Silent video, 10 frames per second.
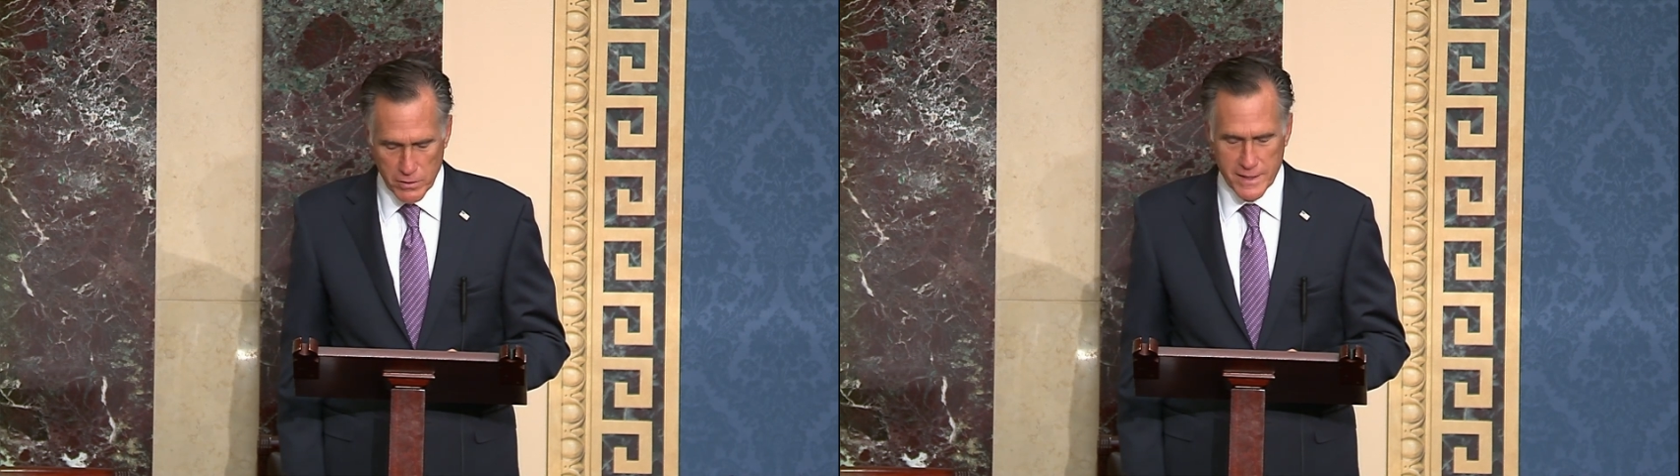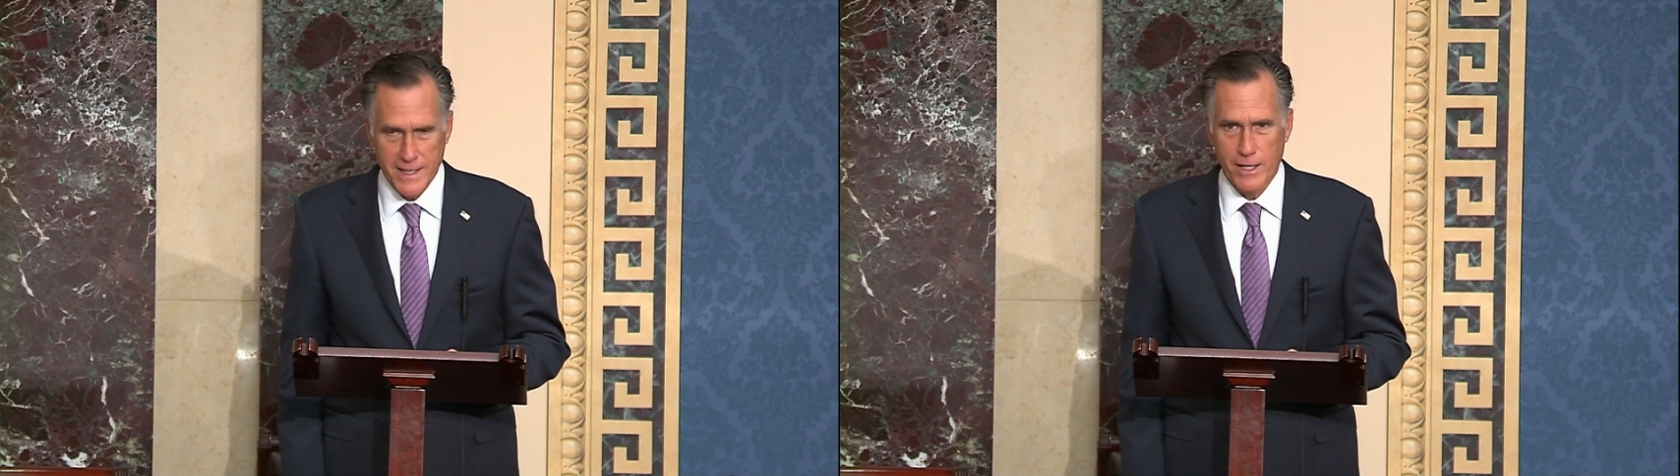
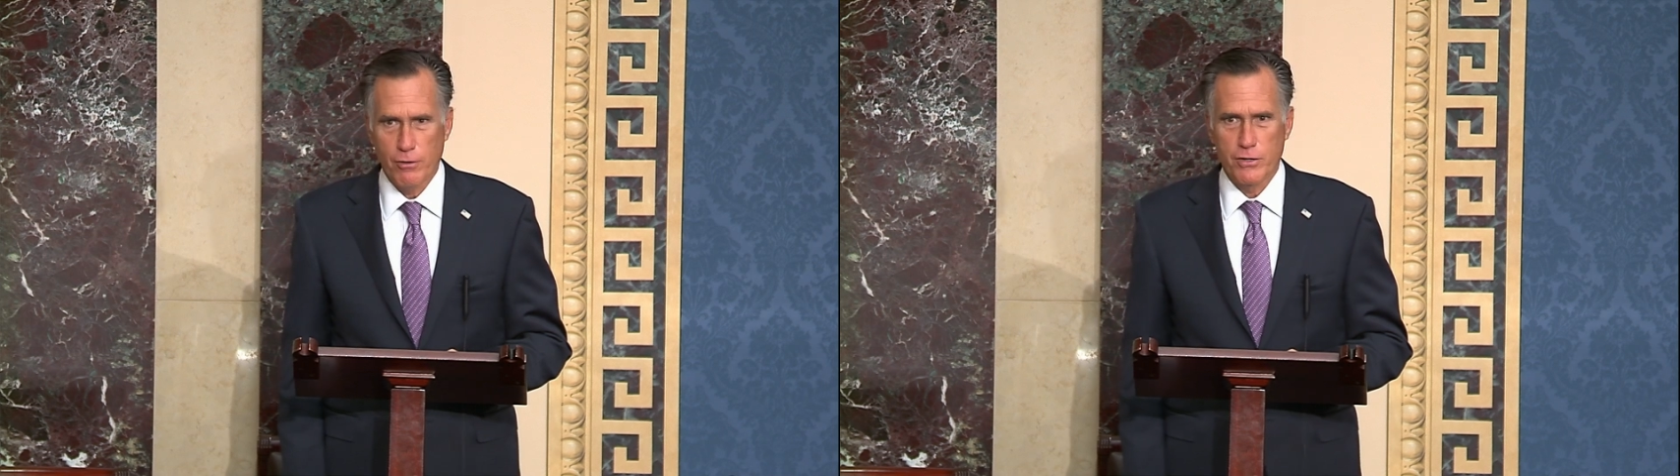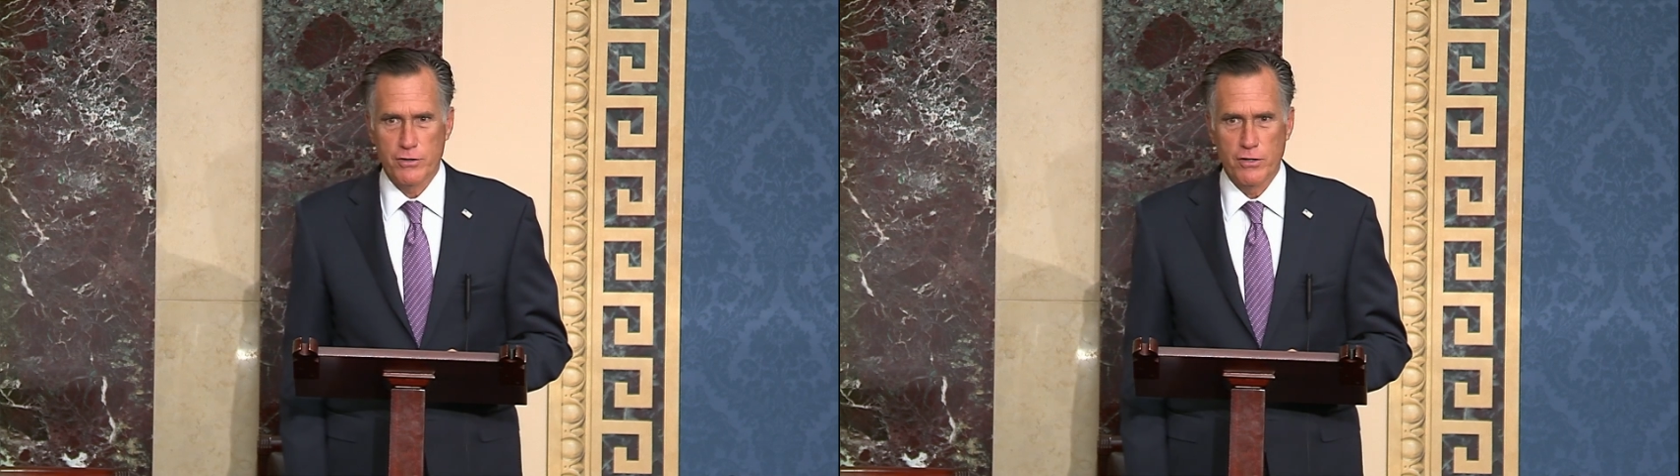
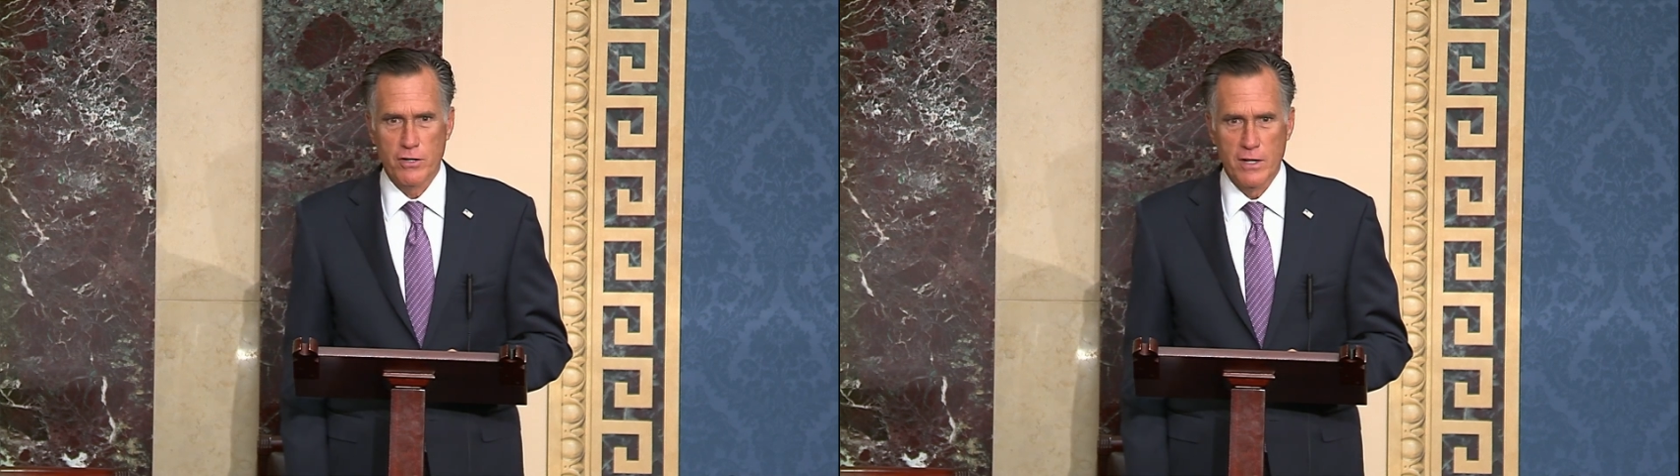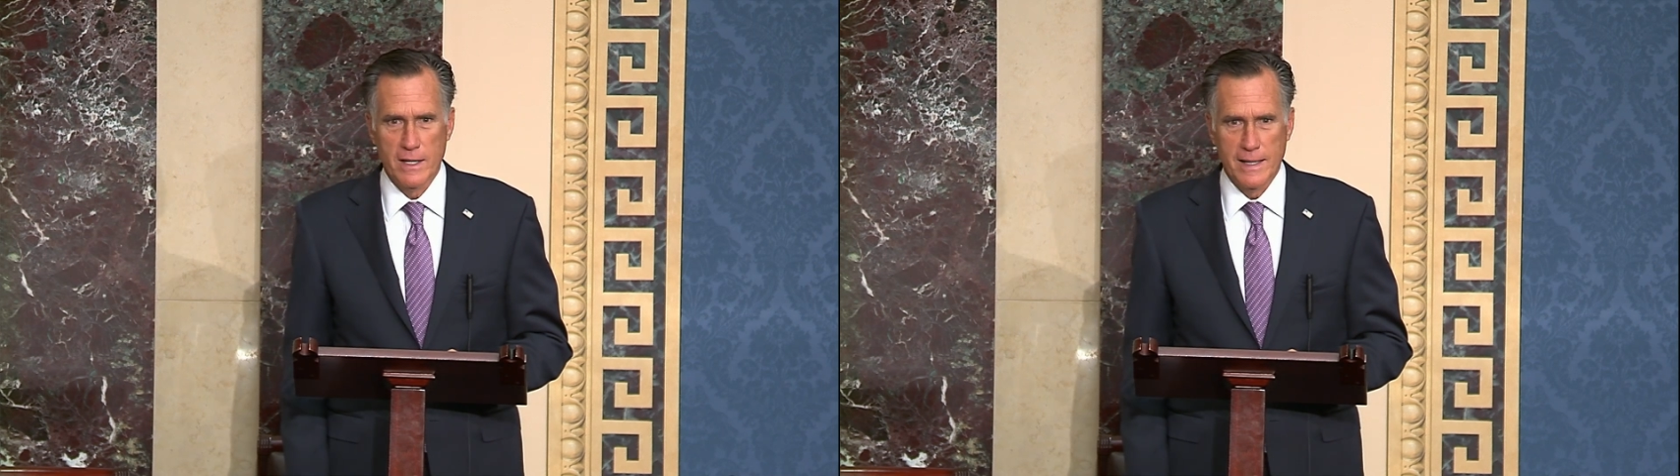character
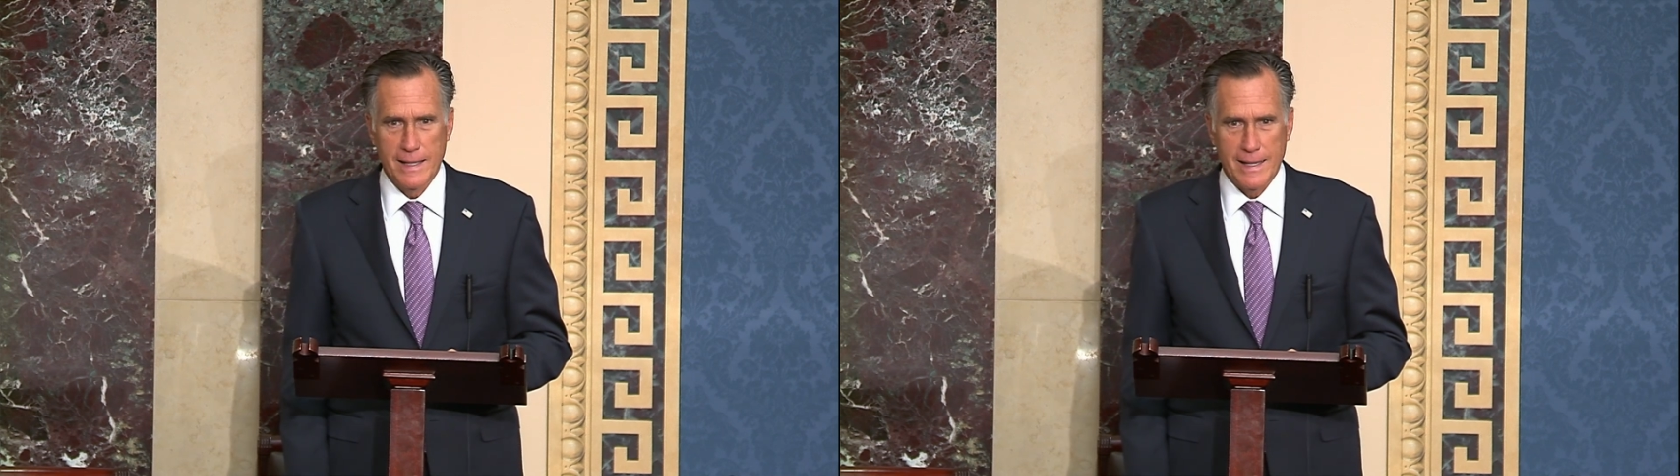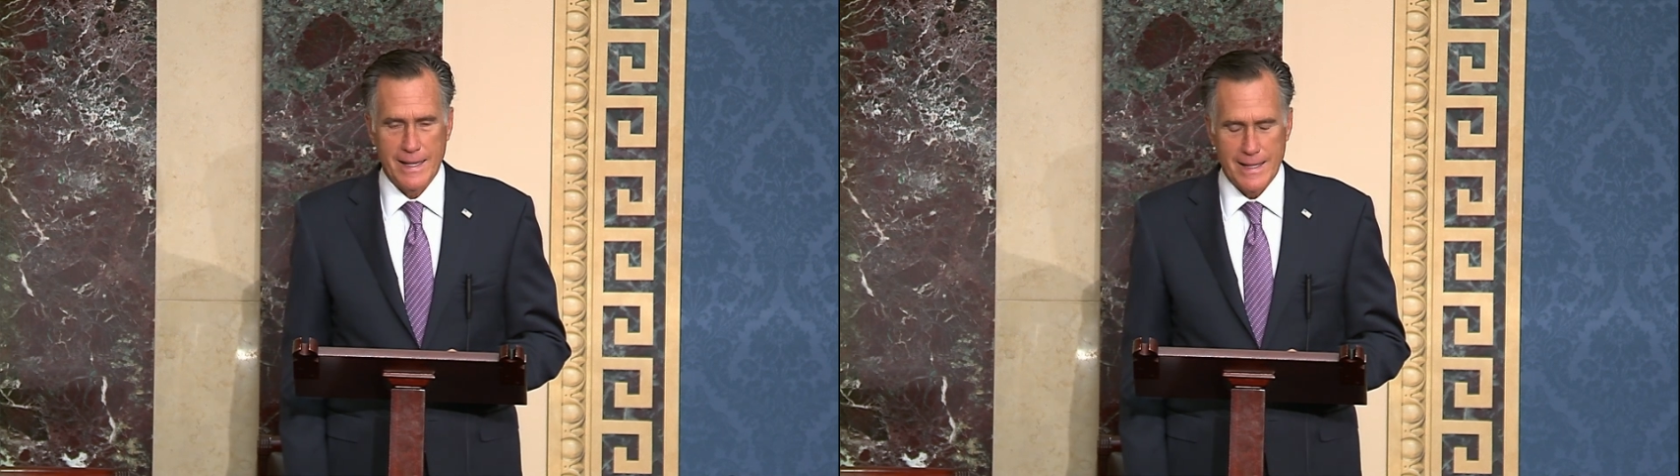
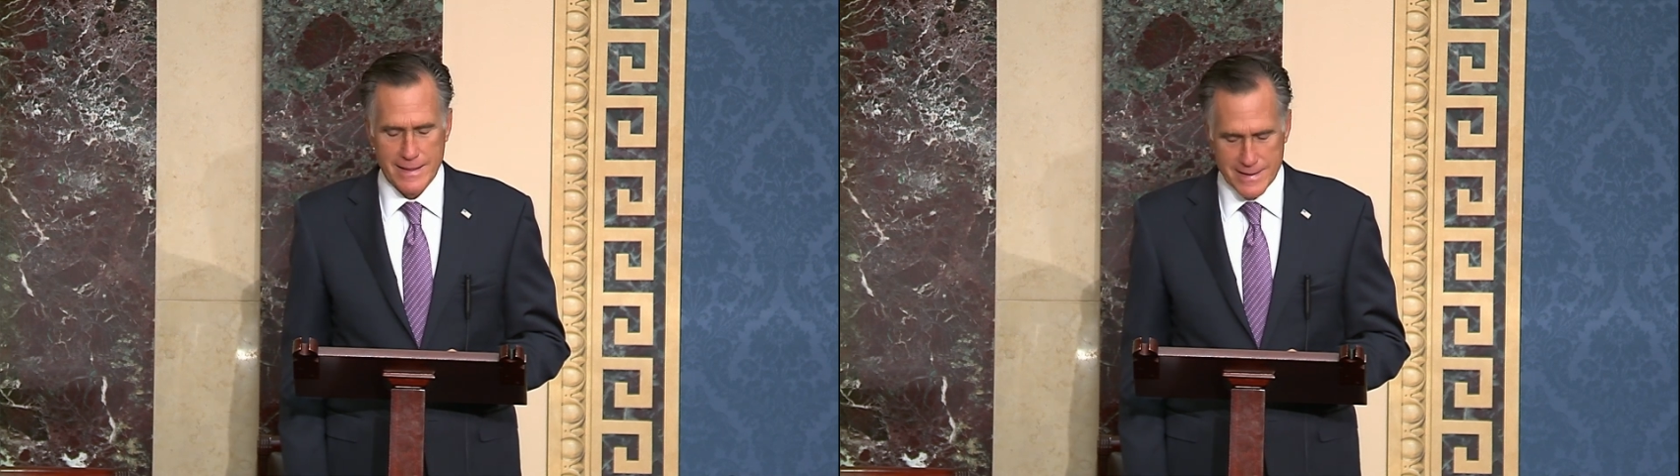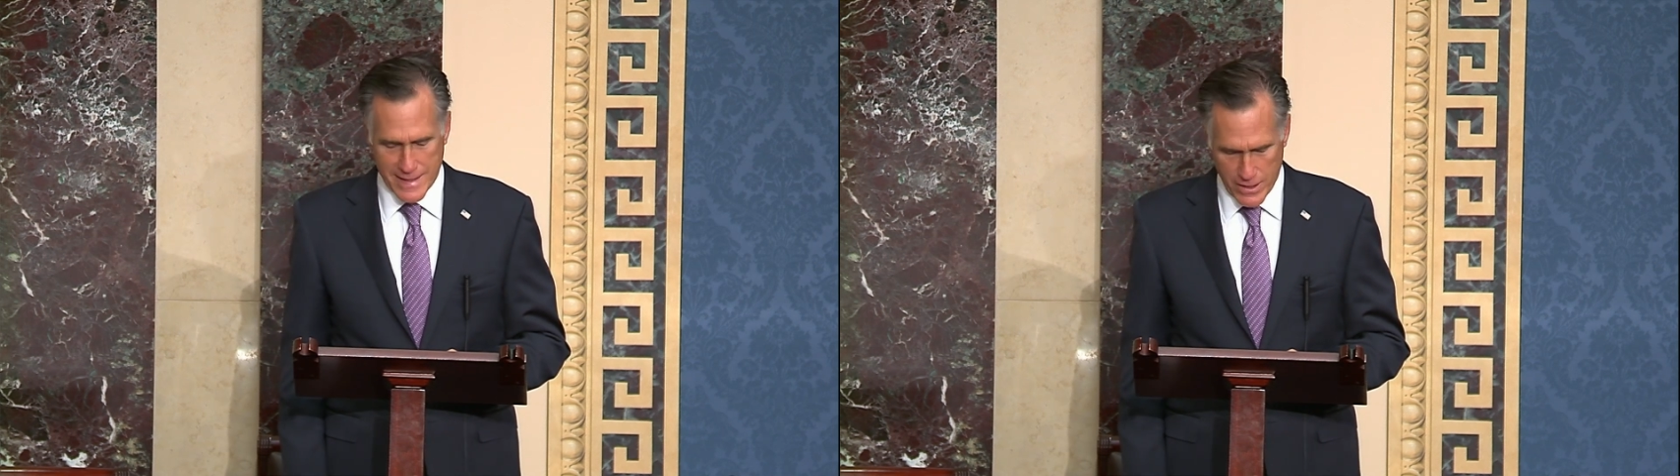and
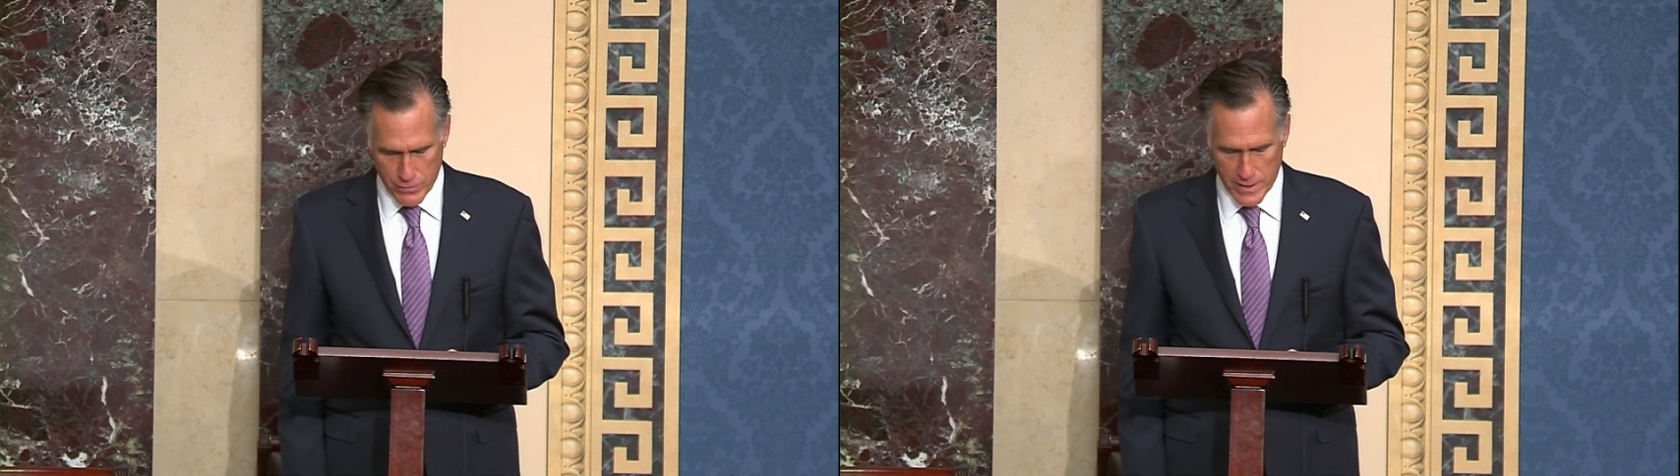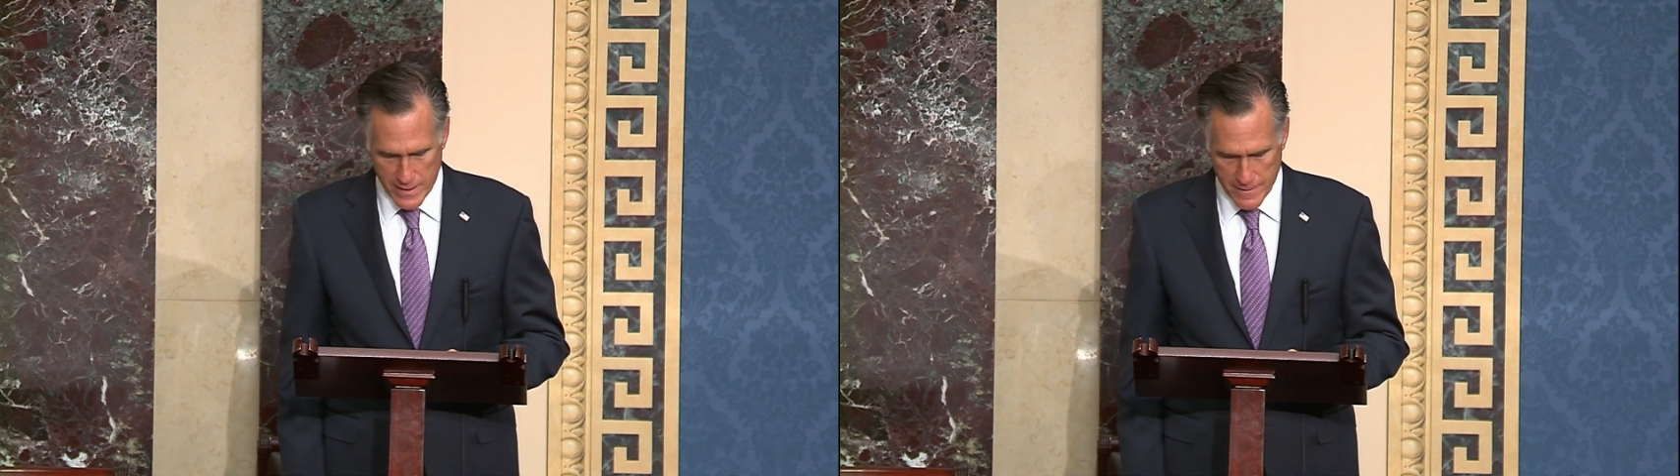
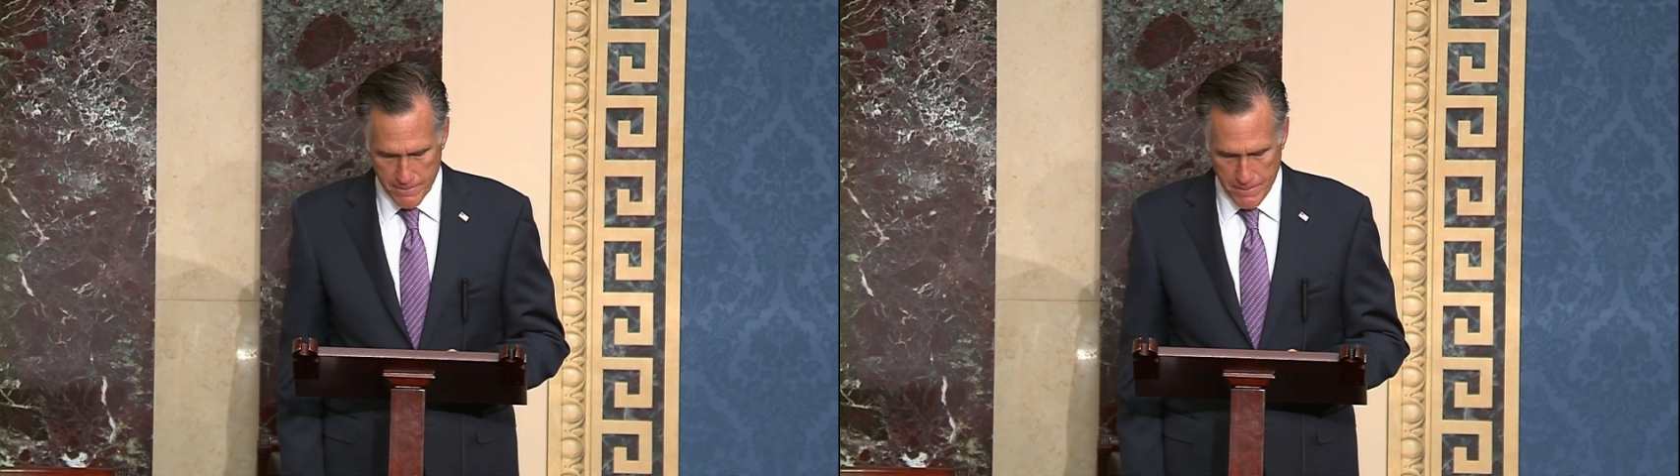integrity,